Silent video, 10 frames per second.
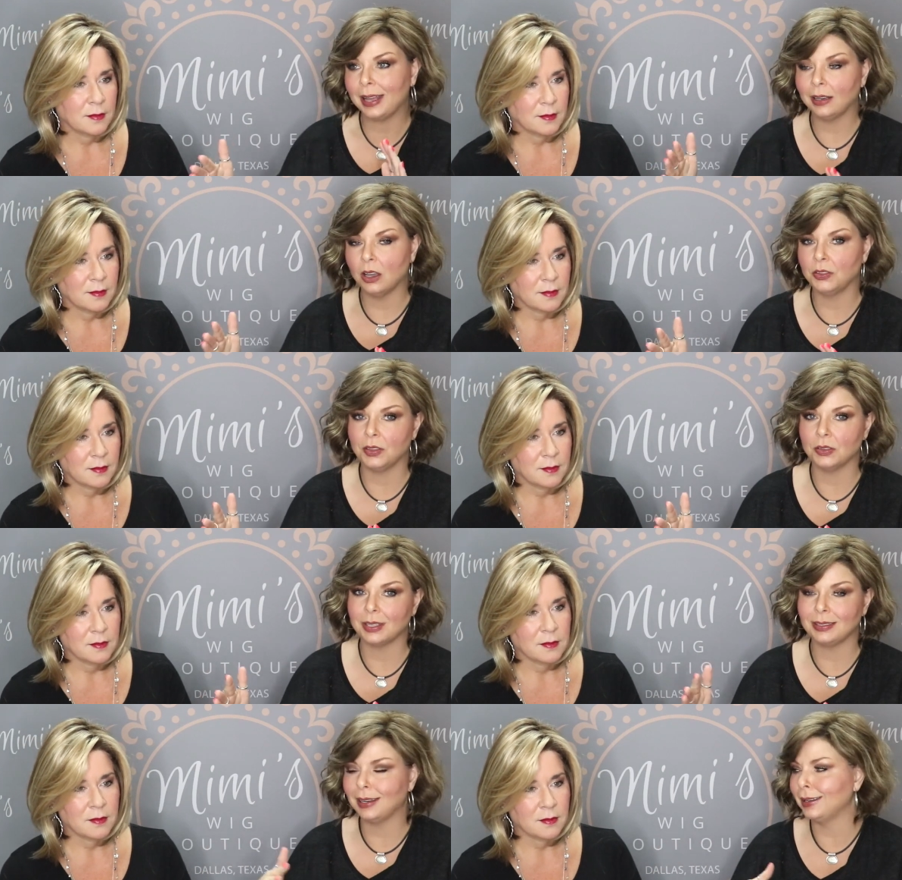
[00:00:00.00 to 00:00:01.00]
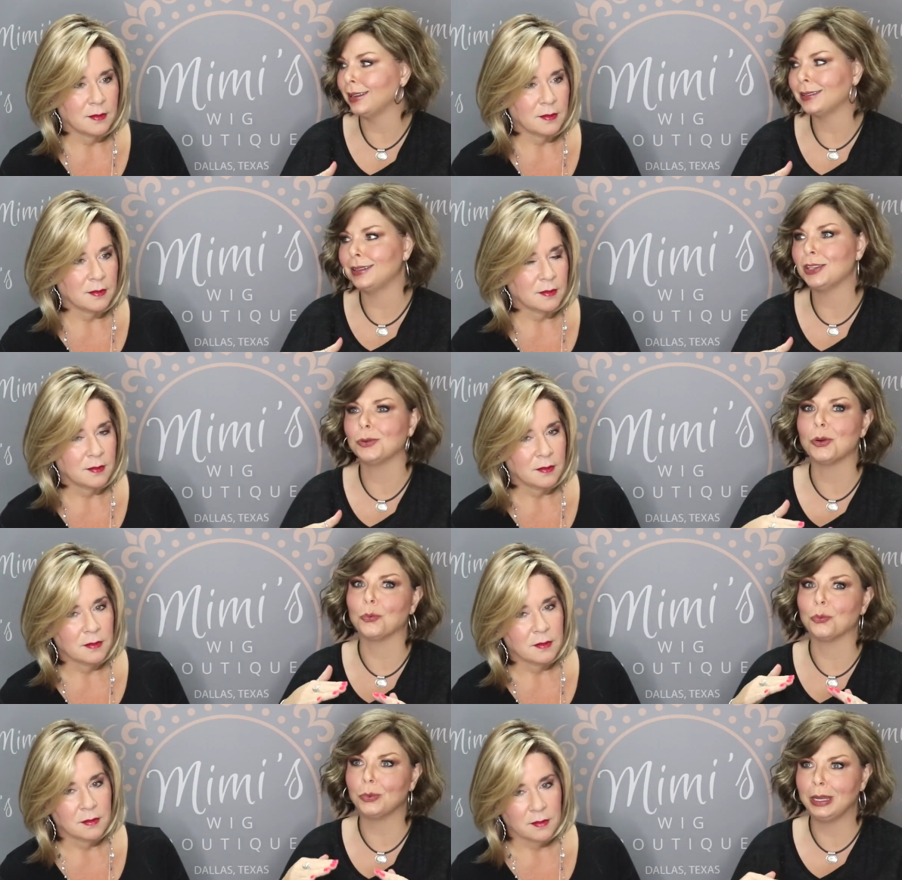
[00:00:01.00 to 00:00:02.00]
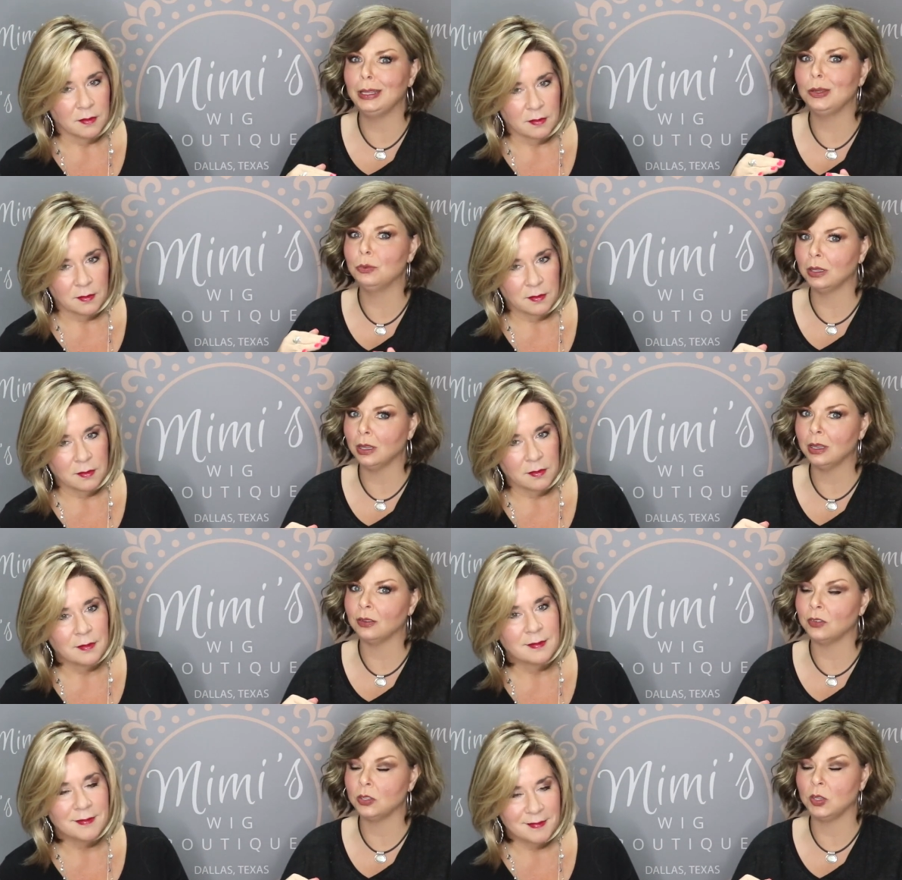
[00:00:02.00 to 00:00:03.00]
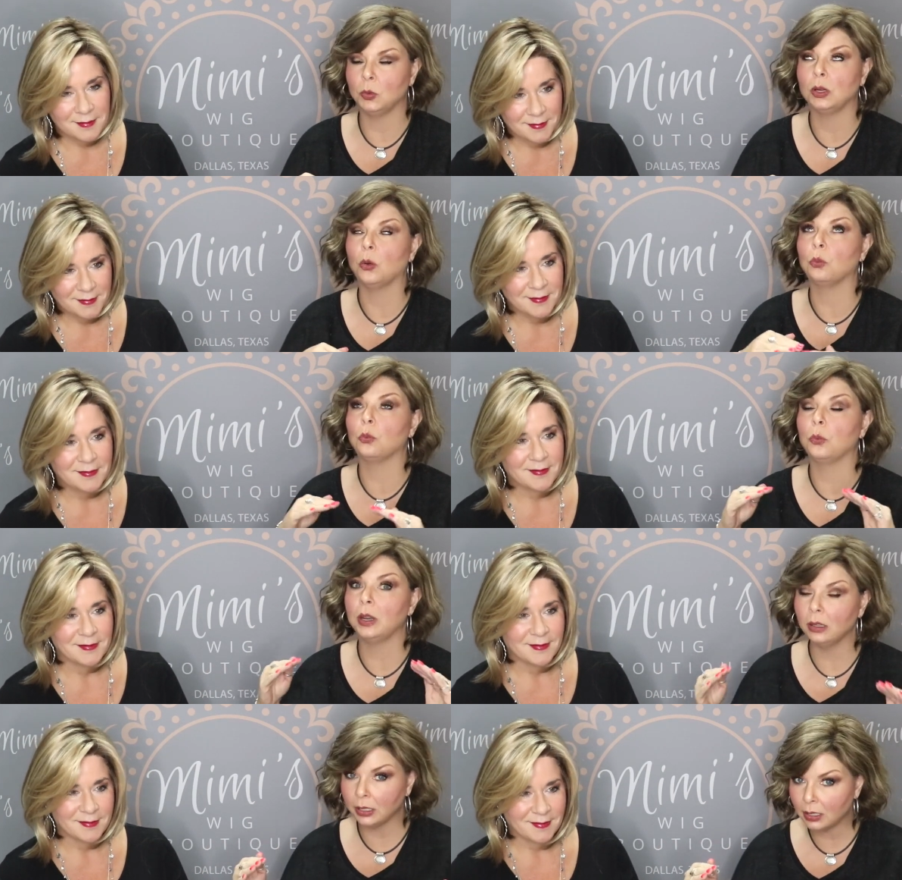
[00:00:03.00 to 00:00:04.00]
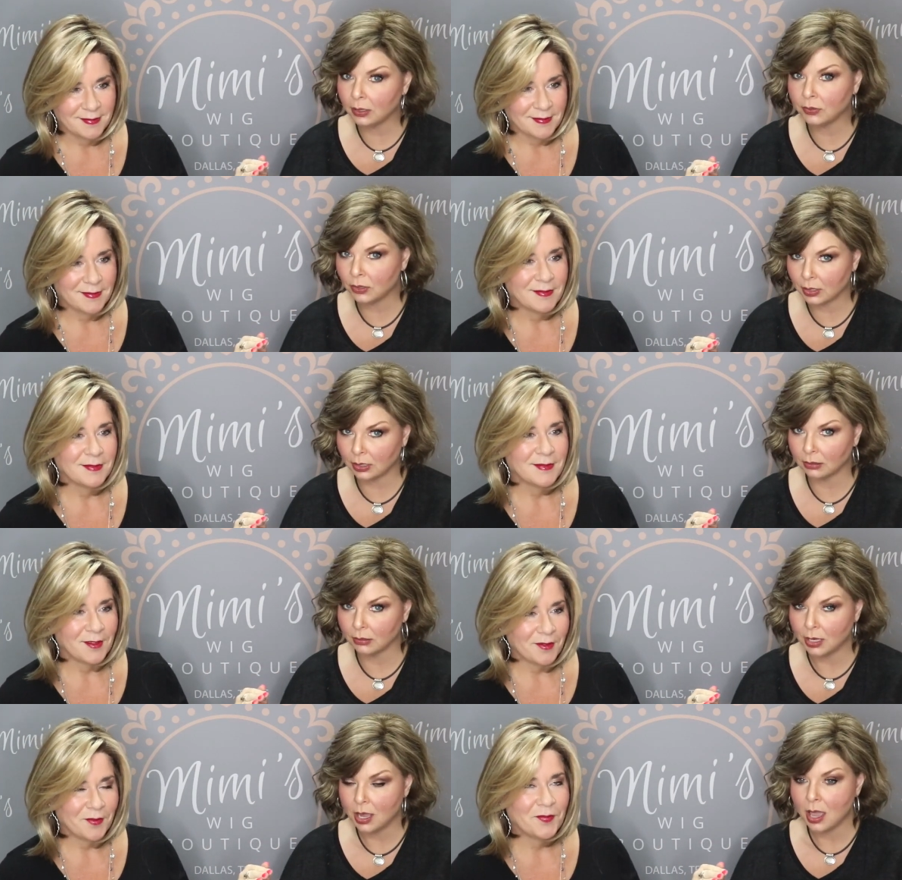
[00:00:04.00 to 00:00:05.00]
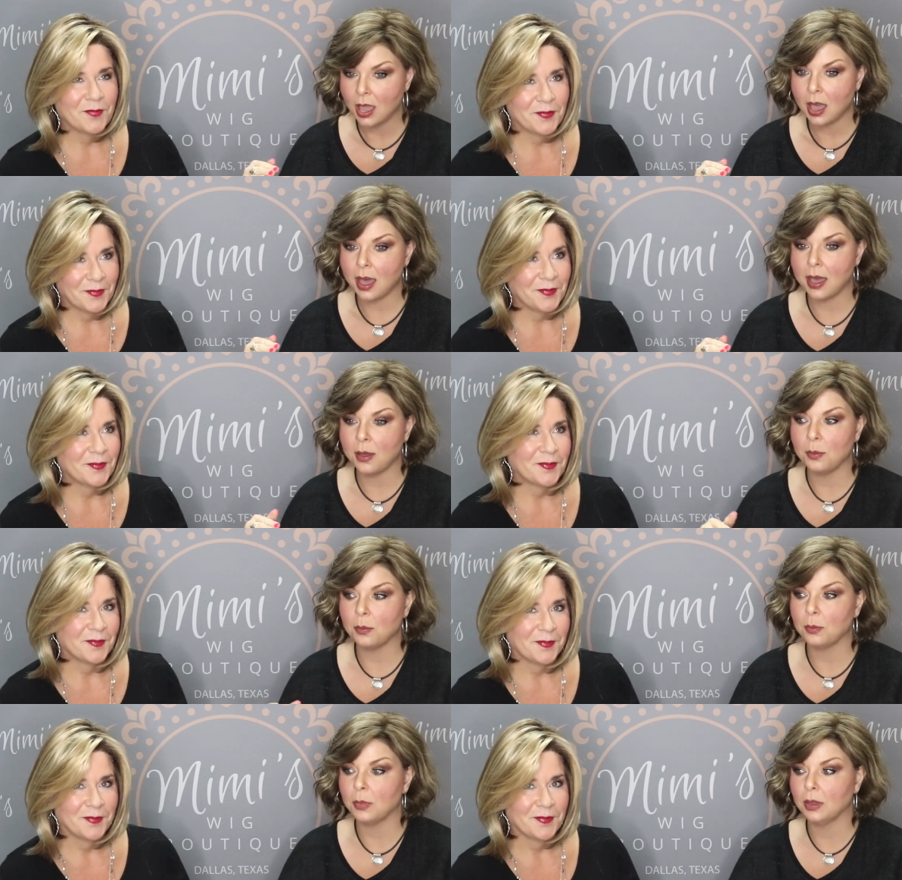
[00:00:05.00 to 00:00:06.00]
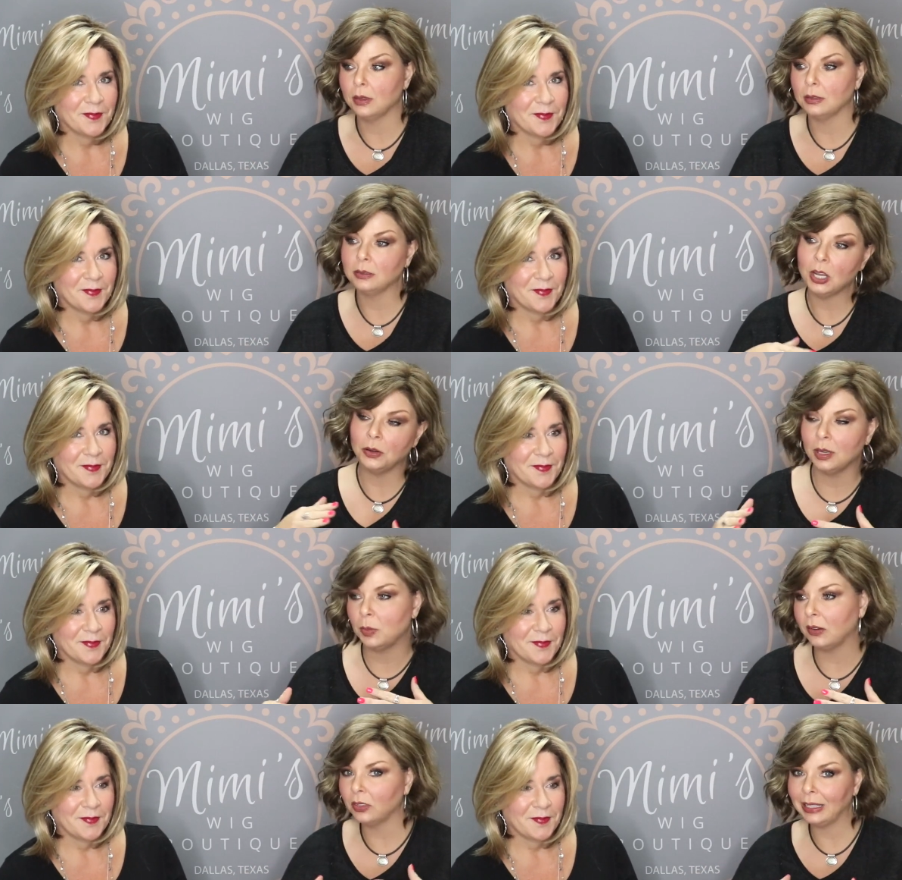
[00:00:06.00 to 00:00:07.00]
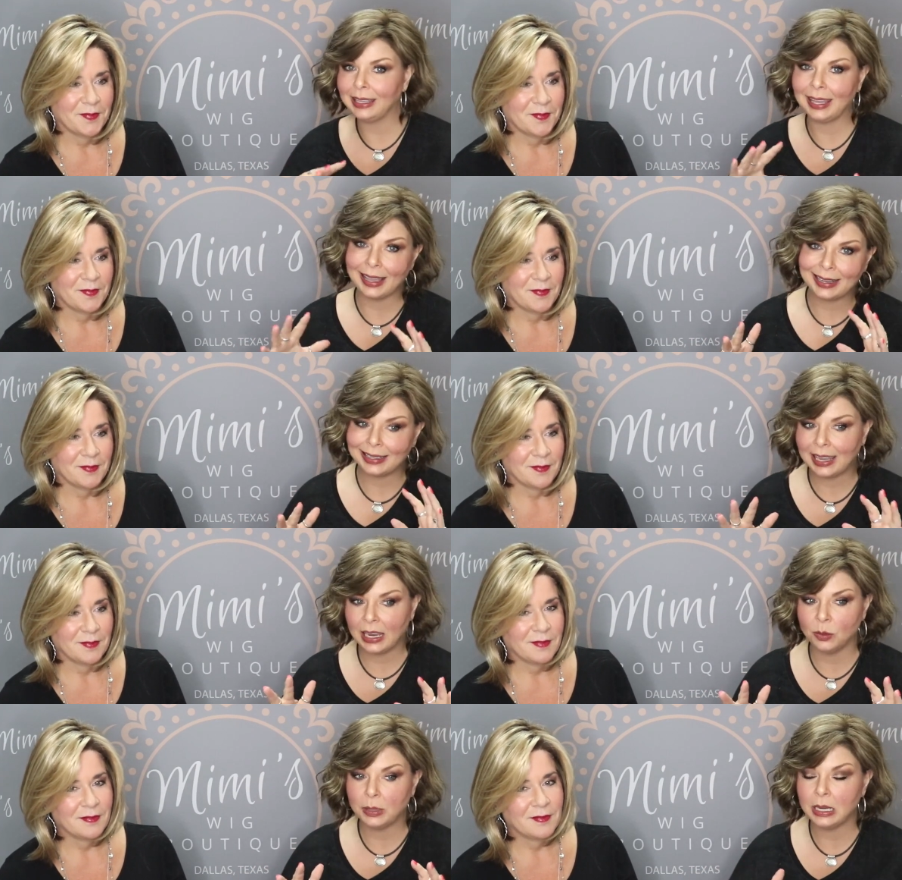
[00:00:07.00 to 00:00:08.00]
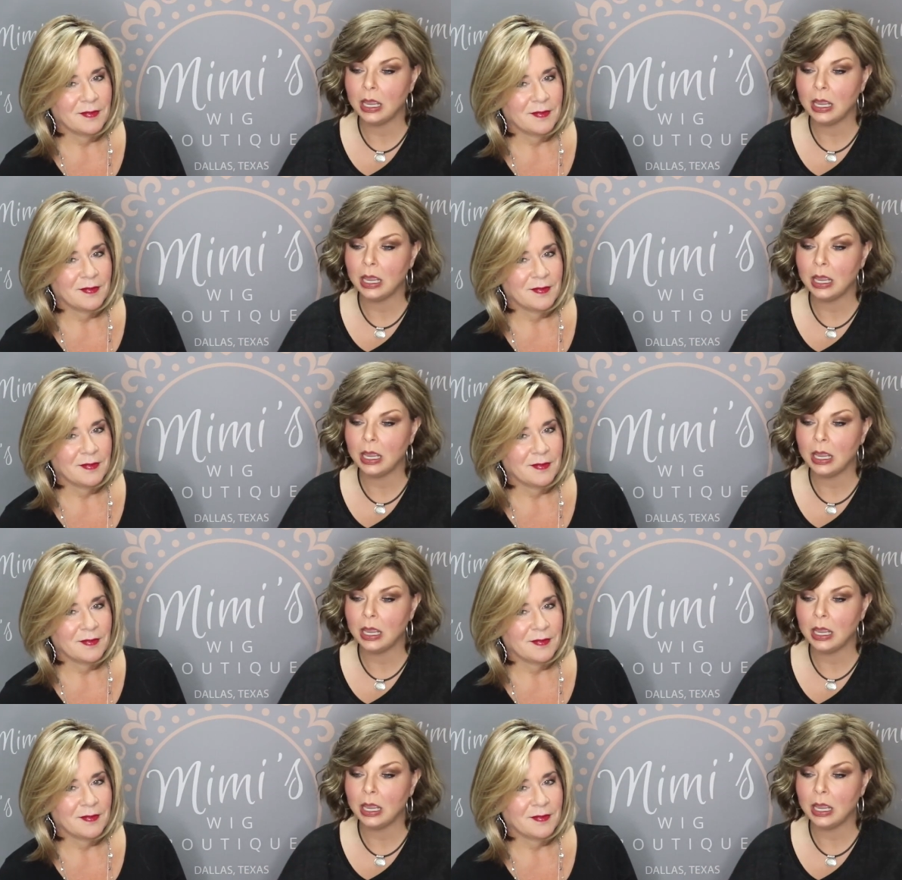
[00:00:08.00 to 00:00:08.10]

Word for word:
Speaker 1: of go through those. Estetica is another really, really confusing one. Really confusing. Um, Tonia Beverly kind of can be,